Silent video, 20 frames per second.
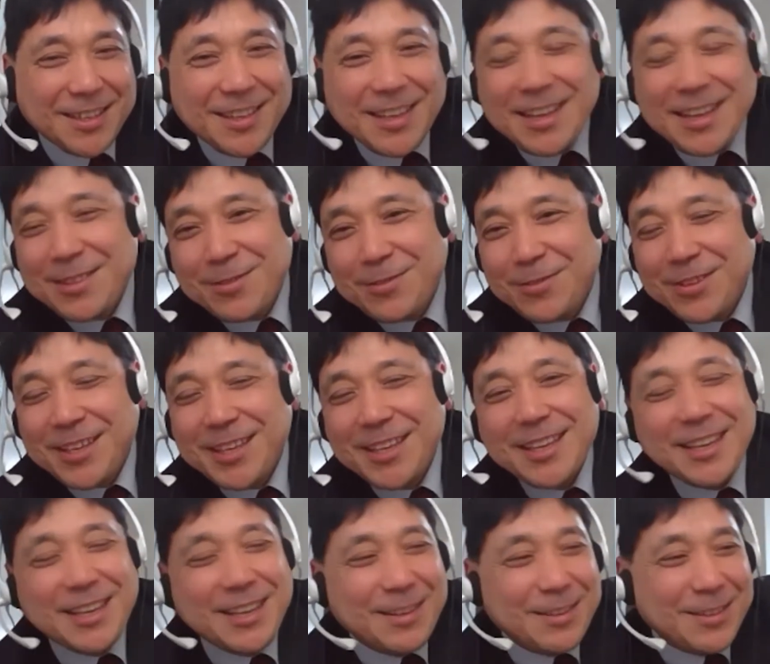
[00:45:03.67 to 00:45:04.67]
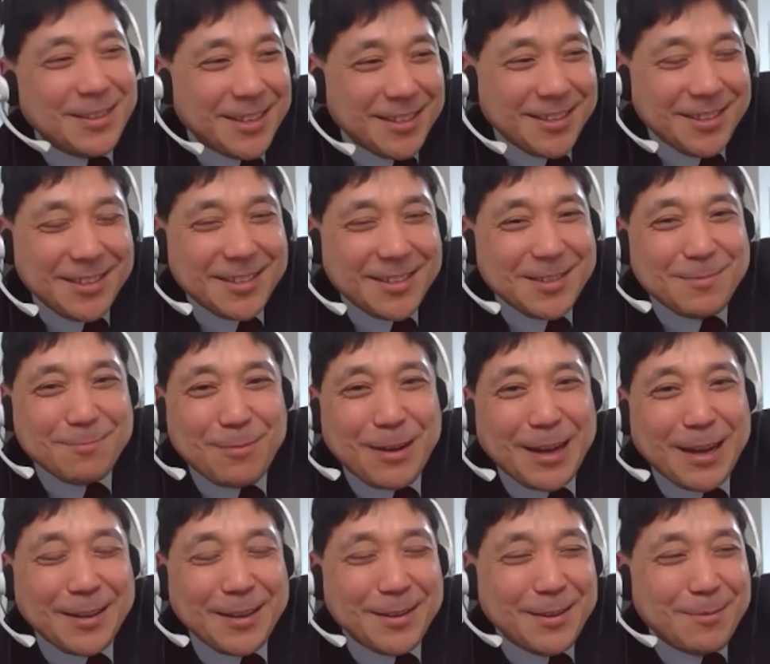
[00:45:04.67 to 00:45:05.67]
And here, this is
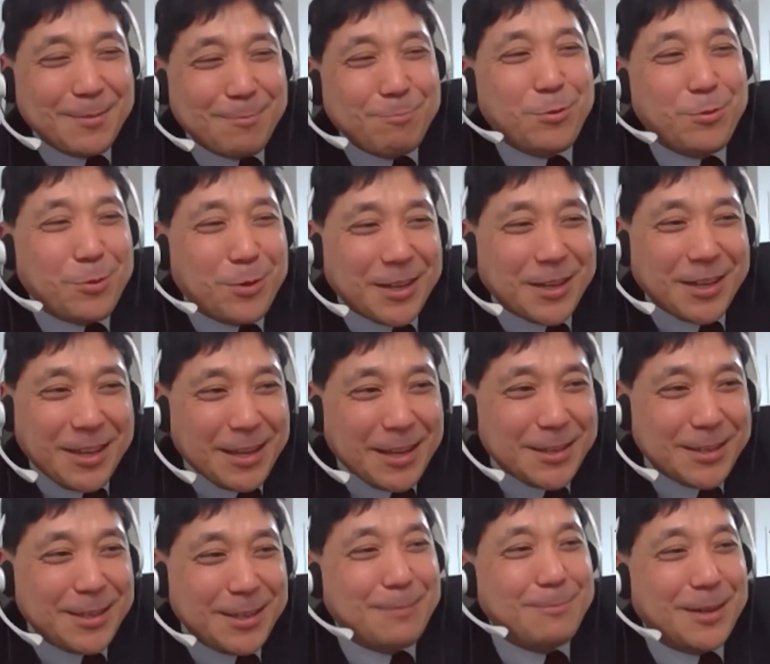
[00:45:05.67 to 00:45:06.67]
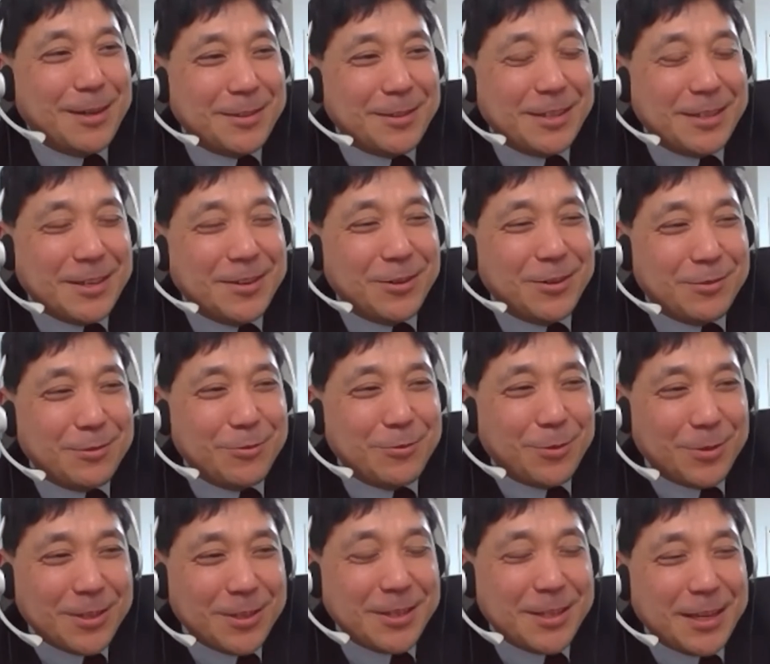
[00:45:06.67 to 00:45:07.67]
my pure guess about
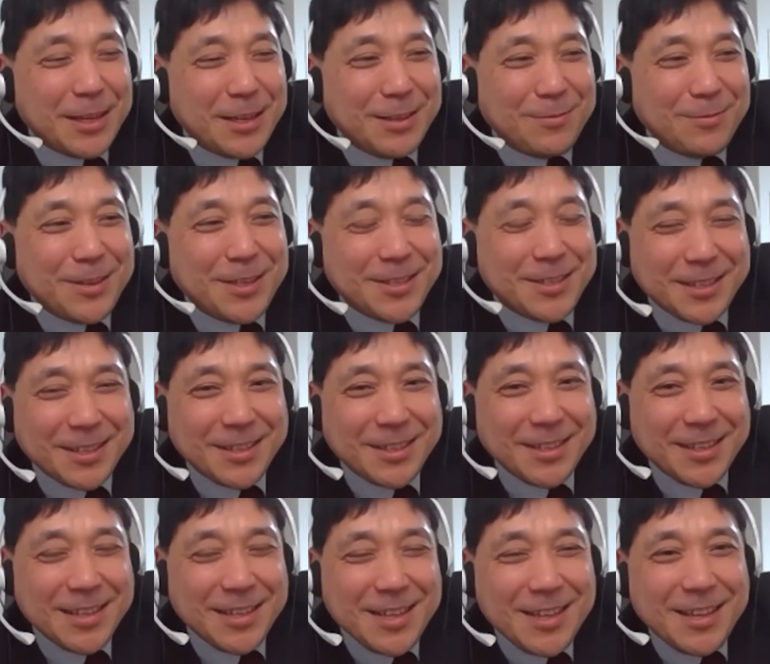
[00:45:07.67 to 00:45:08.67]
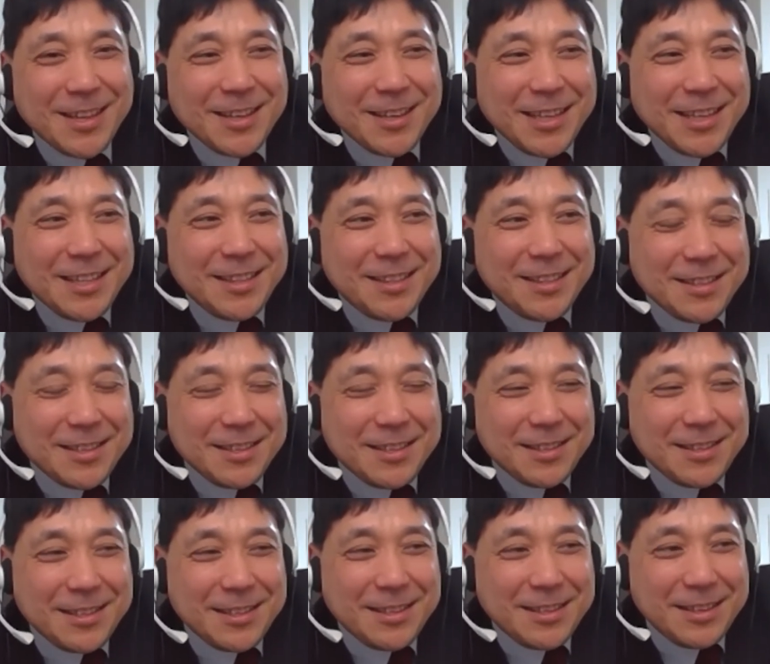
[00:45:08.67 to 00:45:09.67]
quantitative easing. In
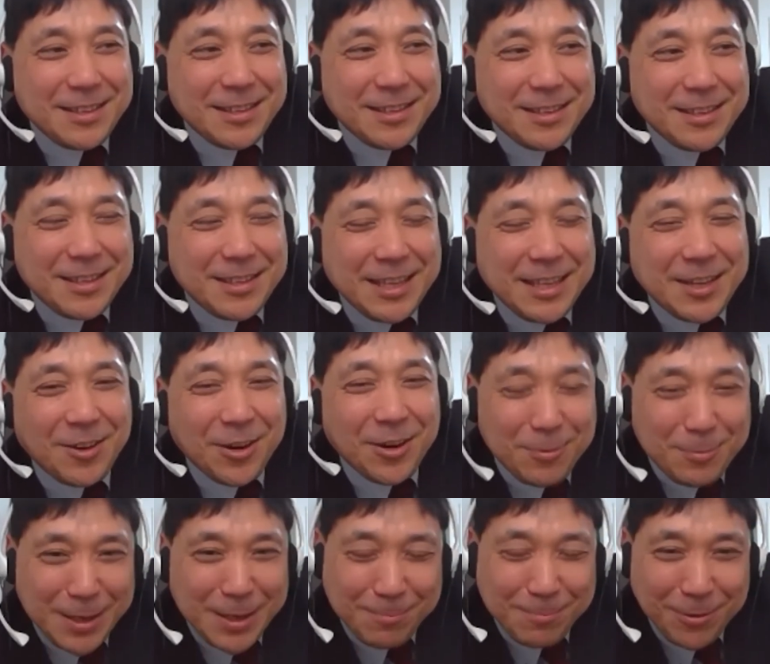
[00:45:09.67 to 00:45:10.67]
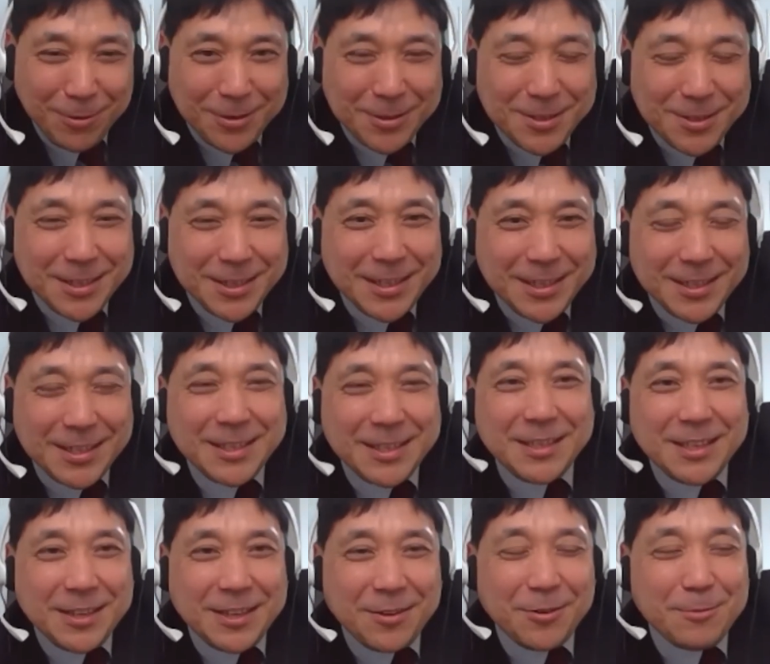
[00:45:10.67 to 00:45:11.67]
economic
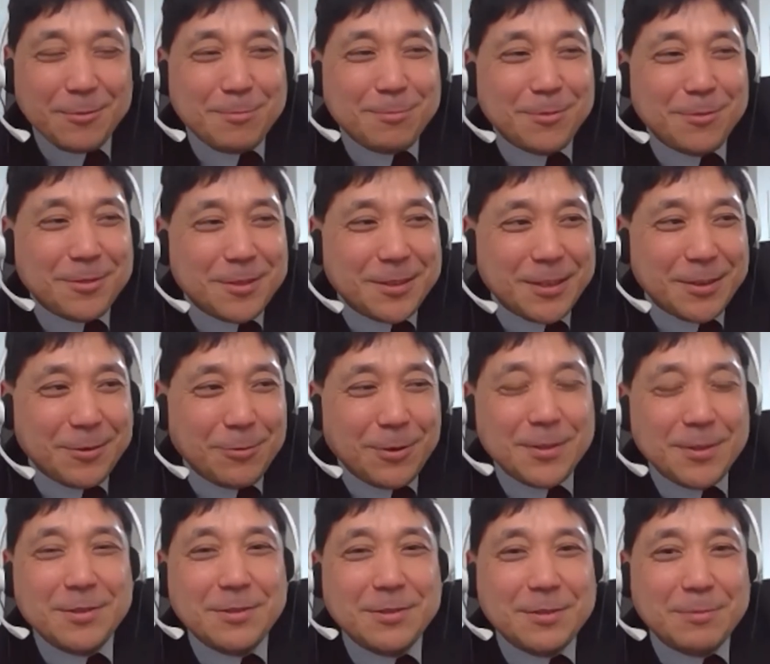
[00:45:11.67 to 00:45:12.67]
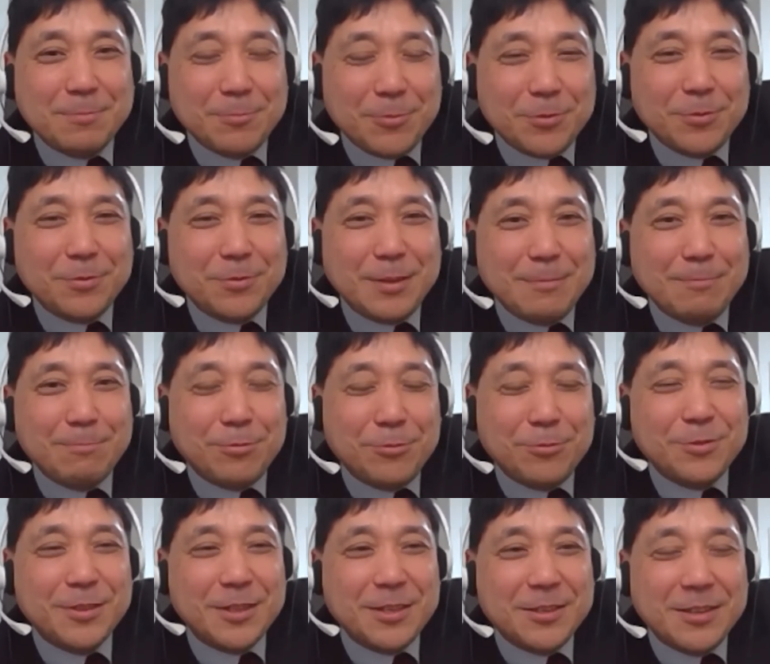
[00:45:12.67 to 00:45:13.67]
policy, what is most
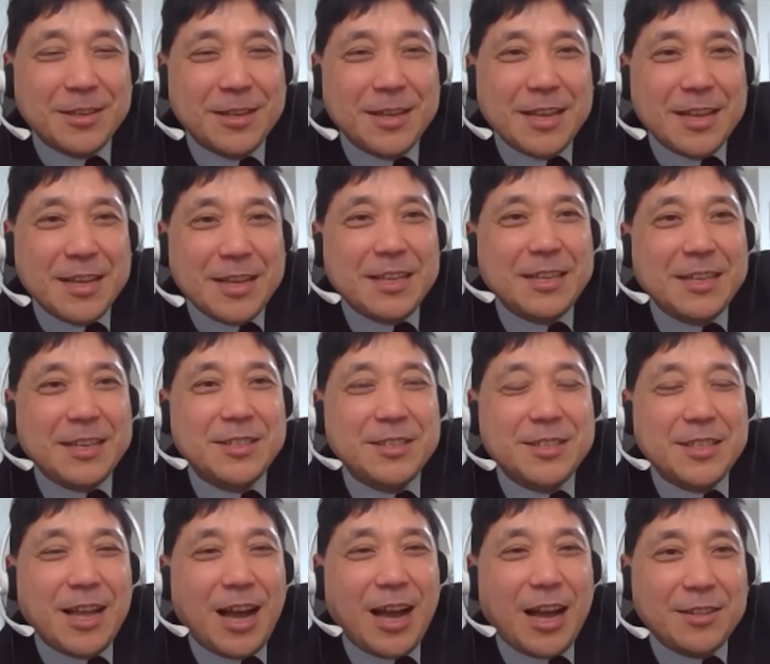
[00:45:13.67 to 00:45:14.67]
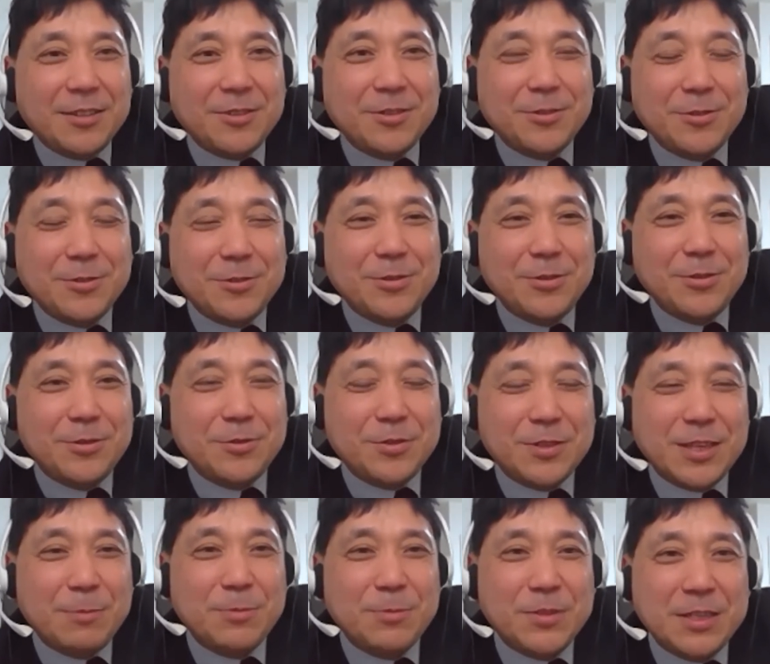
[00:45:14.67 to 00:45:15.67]
important is not to do
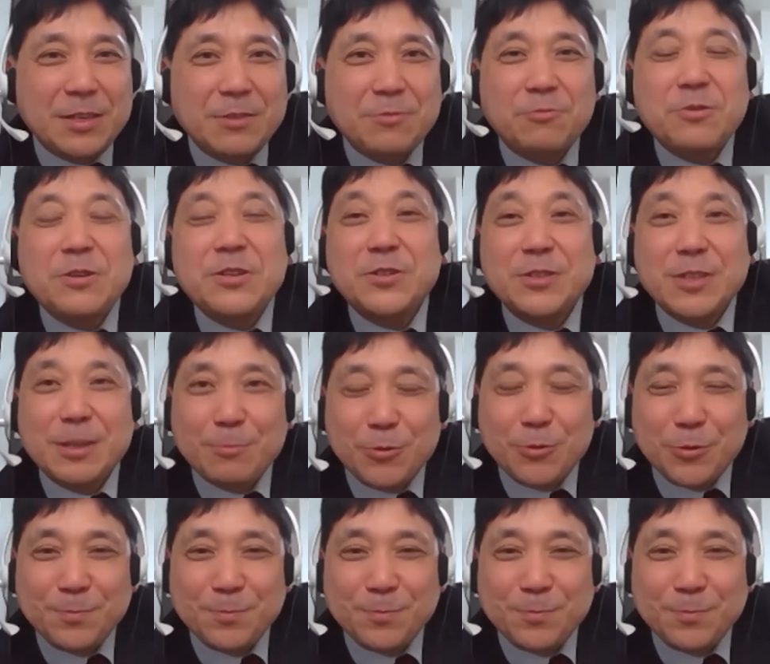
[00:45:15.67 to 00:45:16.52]
something reasonable.